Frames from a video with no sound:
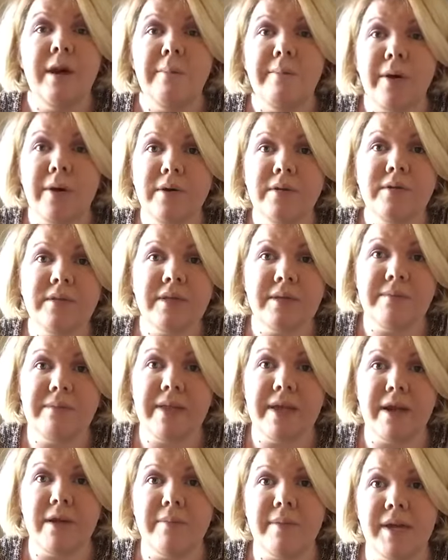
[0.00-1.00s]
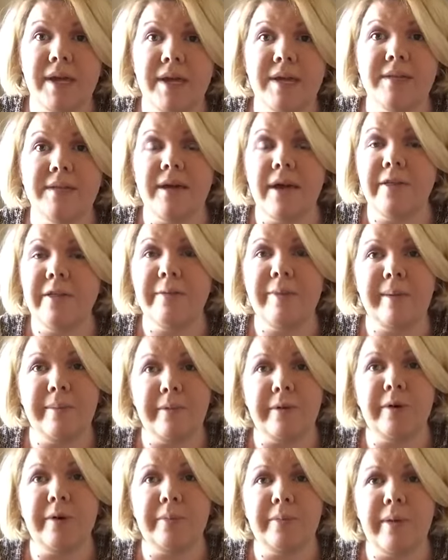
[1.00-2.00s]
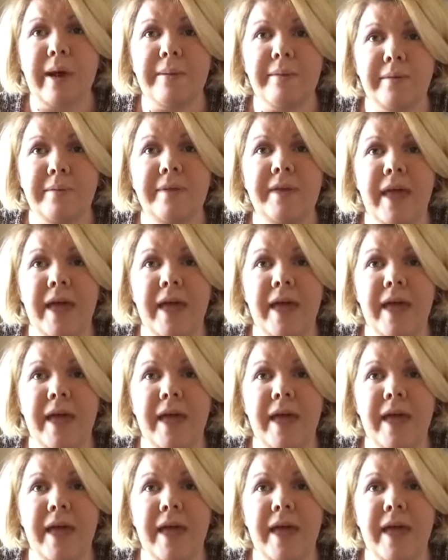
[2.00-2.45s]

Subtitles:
post them there, because other people will probably